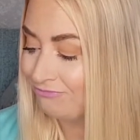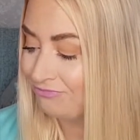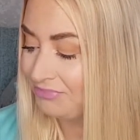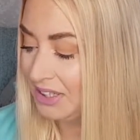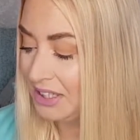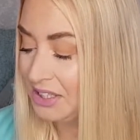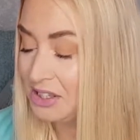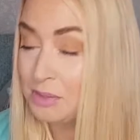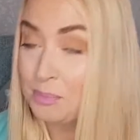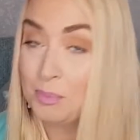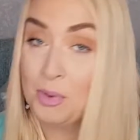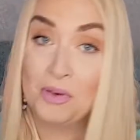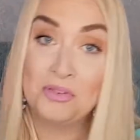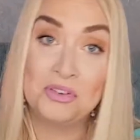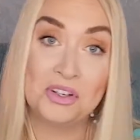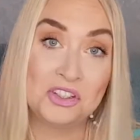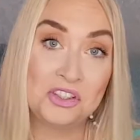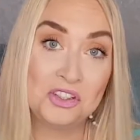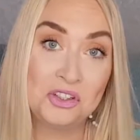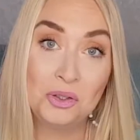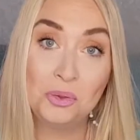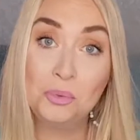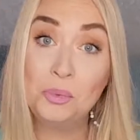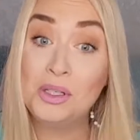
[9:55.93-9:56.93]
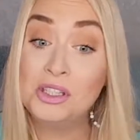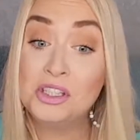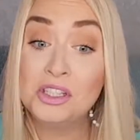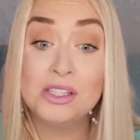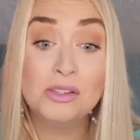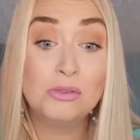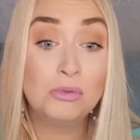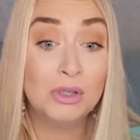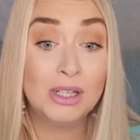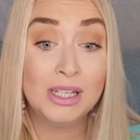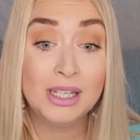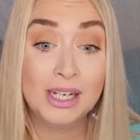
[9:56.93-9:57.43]
it's Porefessional, which
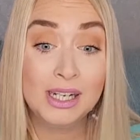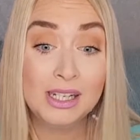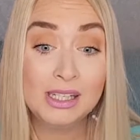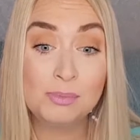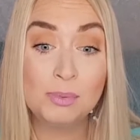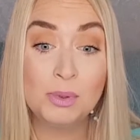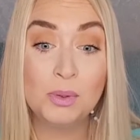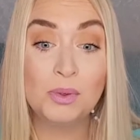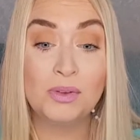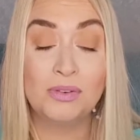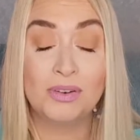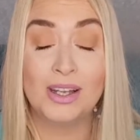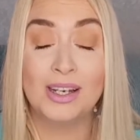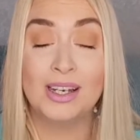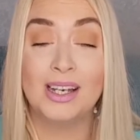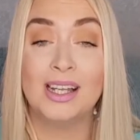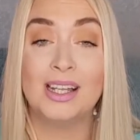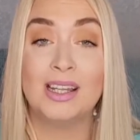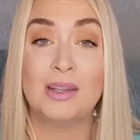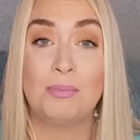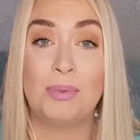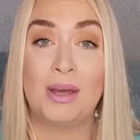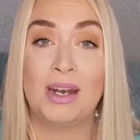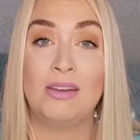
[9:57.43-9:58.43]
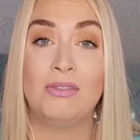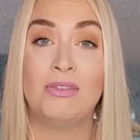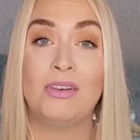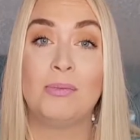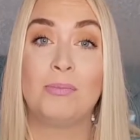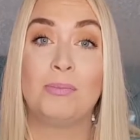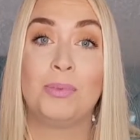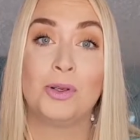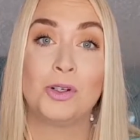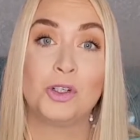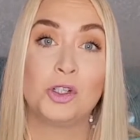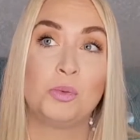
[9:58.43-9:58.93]
is really nice, but we've had like the Benefit
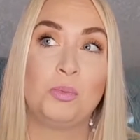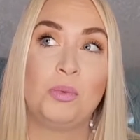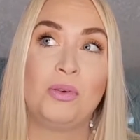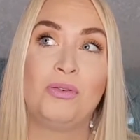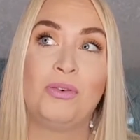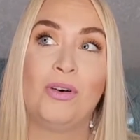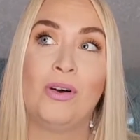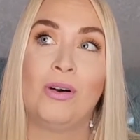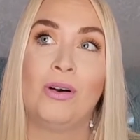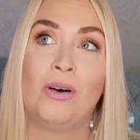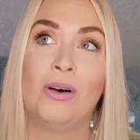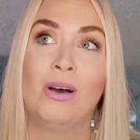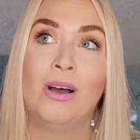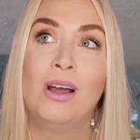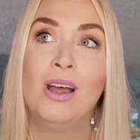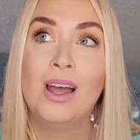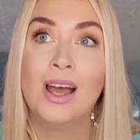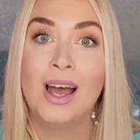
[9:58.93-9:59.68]
blush before